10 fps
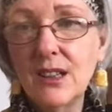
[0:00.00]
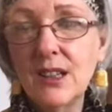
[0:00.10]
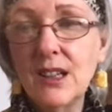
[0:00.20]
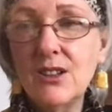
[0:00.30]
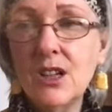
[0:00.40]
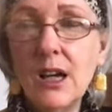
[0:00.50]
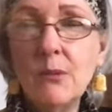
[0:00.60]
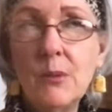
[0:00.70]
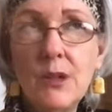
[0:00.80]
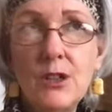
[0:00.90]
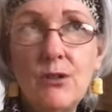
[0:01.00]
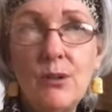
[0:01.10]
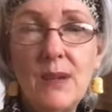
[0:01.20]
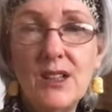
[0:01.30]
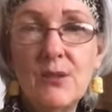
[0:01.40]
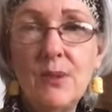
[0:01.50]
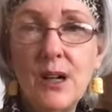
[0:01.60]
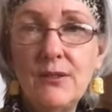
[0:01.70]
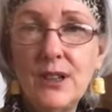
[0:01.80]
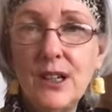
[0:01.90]
It's like when we do the metta
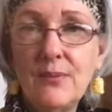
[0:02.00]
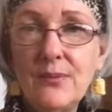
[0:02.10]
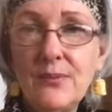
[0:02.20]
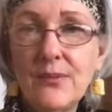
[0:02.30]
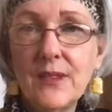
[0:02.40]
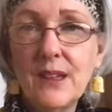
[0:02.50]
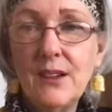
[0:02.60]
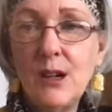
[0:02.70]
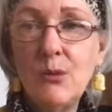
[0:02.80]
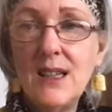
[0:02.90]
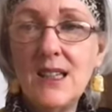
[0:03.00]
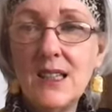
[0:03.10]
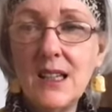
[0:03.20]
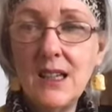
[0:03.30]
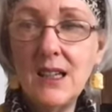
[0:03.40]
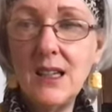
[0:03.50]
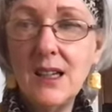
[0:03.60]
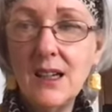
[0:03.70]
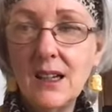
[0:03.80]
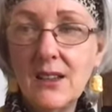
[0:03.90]
bhavana, you know, we see
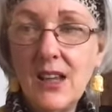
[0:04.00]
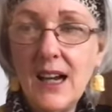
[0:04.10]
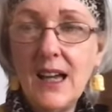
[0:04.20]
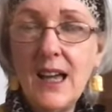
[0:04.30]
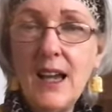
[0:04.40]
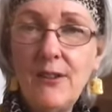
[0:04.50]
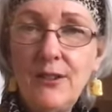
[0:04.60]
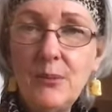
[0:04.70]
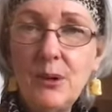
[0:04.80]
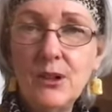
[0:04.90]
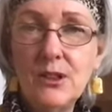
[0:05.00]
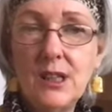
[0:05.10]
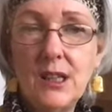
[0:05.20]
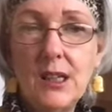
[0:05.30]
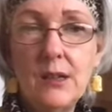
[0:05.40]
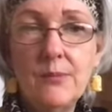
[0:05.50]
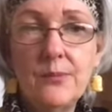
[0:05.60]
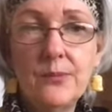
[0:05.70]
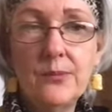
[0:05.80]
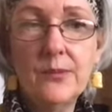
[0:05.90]
that everybody
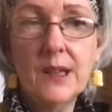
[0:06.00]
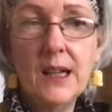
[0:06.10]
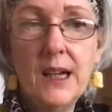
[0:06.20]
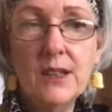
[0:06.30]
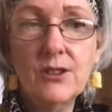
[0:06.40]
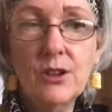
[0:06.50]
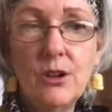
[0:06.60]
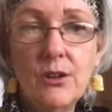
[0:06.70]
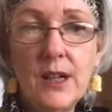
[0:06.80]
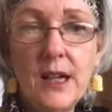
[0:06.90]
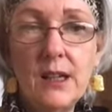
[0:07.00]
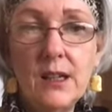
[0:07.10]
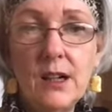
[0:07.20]
has got their